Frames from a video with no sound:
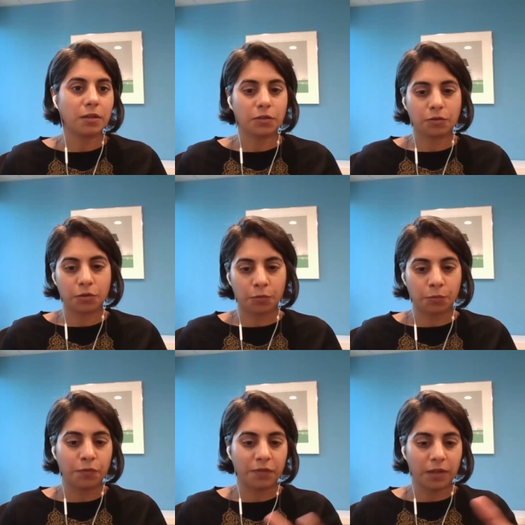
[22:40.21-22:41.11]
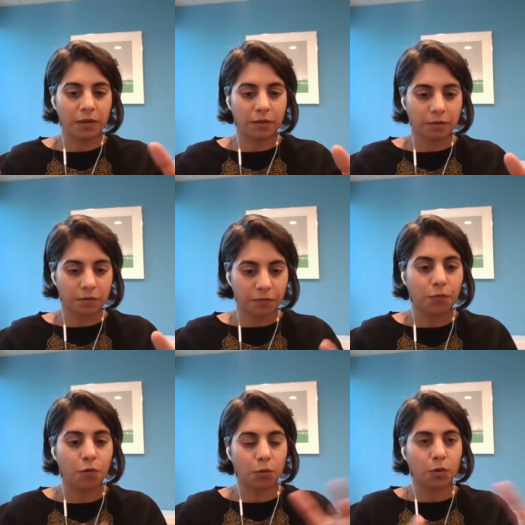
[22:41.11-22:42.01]
you're moving
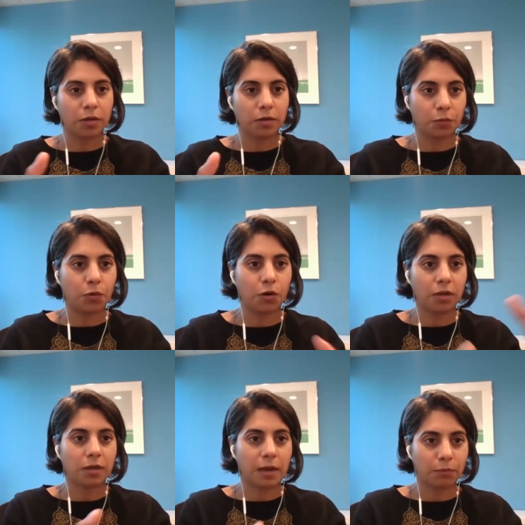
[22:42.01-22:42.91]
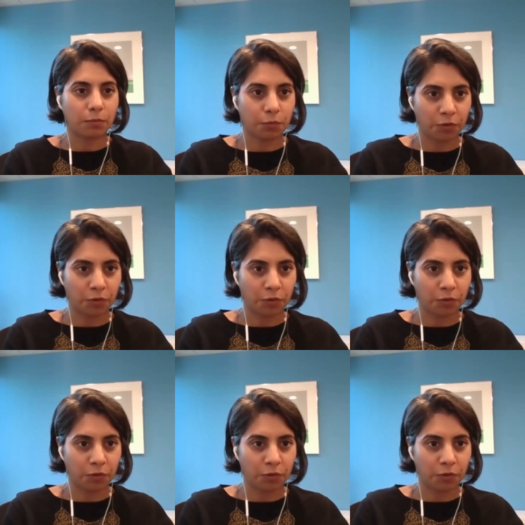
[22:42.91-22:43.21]
forward work um,